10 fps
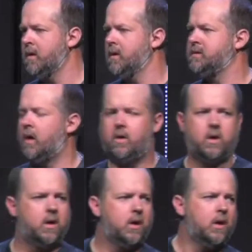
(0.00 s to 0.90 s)
So
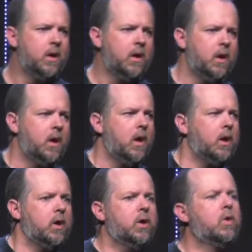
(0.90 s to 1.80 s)

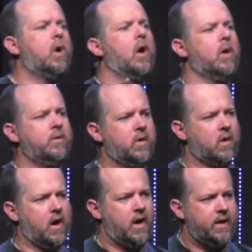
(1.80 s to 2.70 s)
you call on your
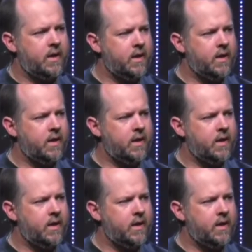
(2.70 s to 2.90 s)
God,